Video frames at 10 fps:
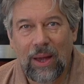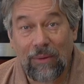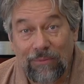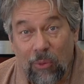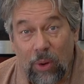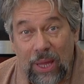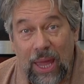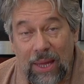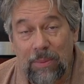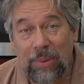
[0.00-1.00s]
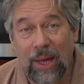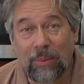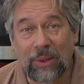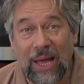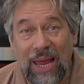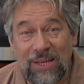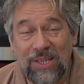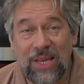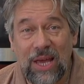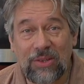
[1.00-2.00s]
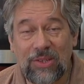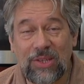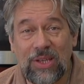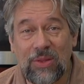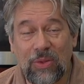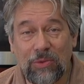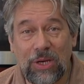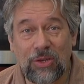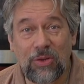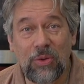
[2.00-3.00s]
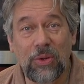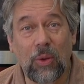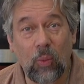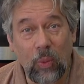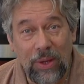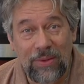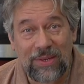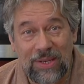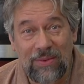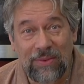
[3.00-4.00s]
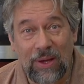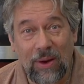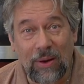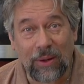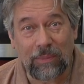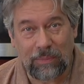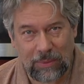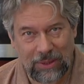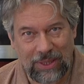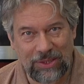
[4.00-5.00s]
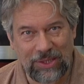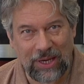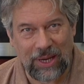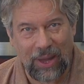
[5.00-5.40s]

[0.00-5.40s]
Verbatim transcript: a four K compatible A T S C three tuner with D V R. Let's check it